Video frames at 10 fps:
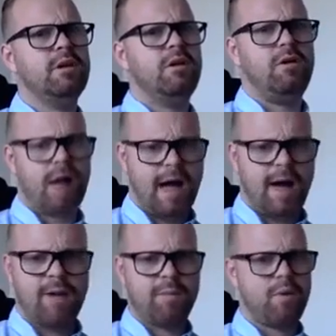or
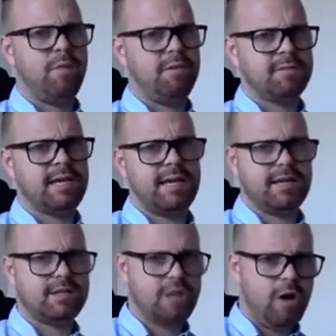how a problem's
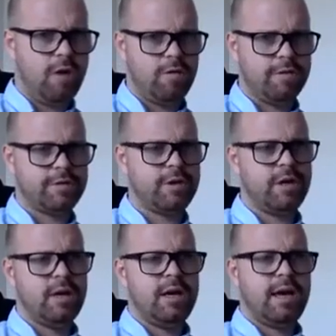getting solved.
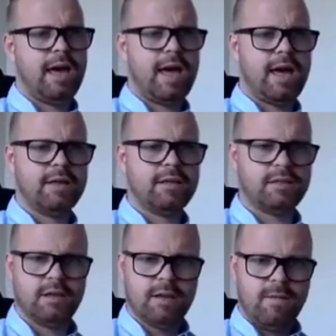And
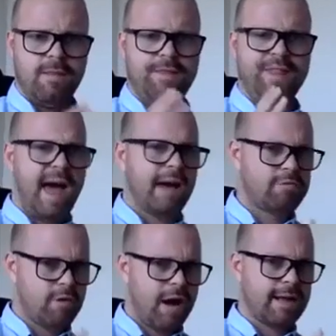that
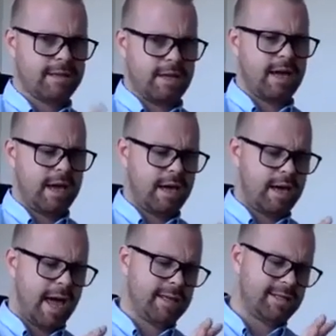right
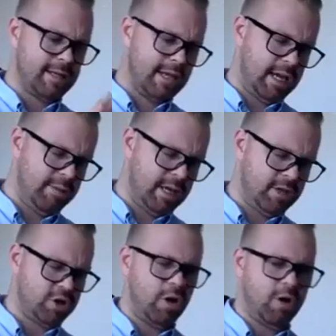there as an
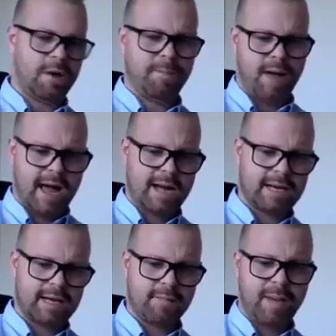image on a
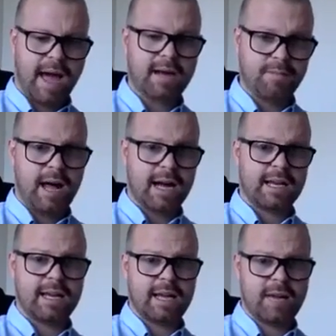paid
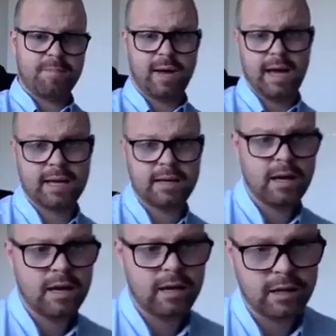marketing campaign
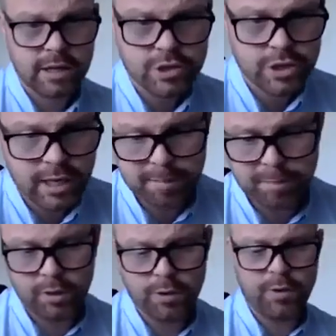literally
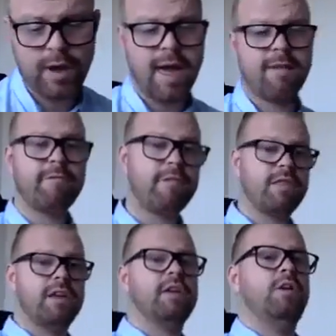blew
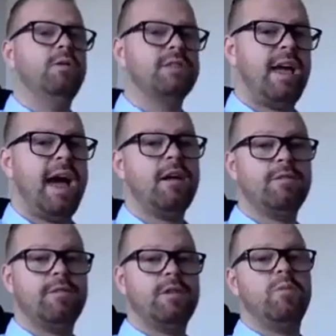everything else out
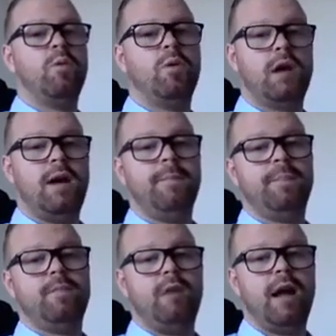of the water,
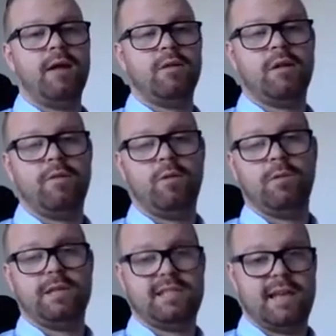right, of
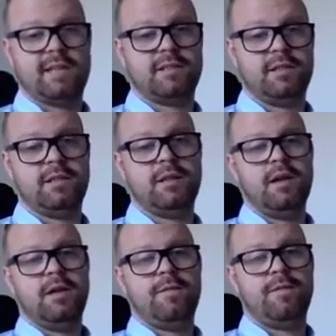what we tested
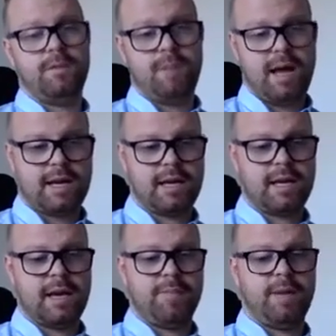for the marketing
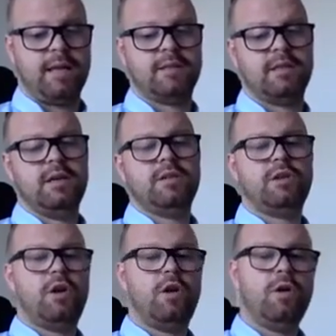campaigns.
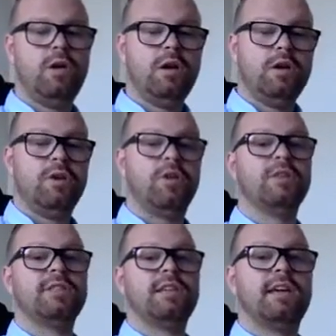So
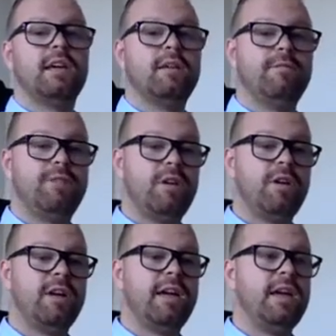using
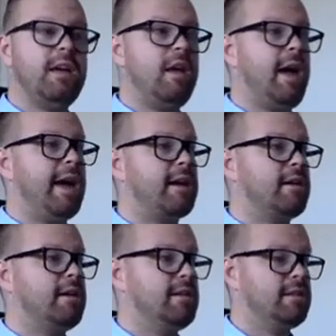very like
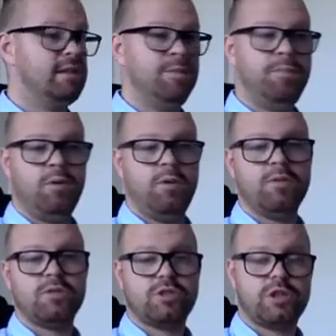
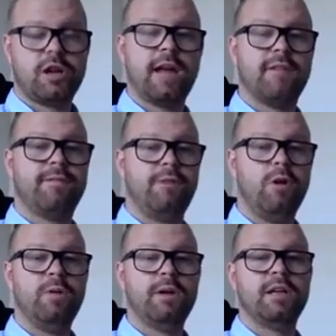simple,
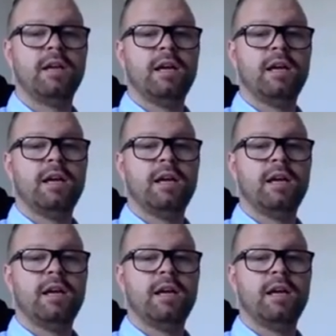straightforward,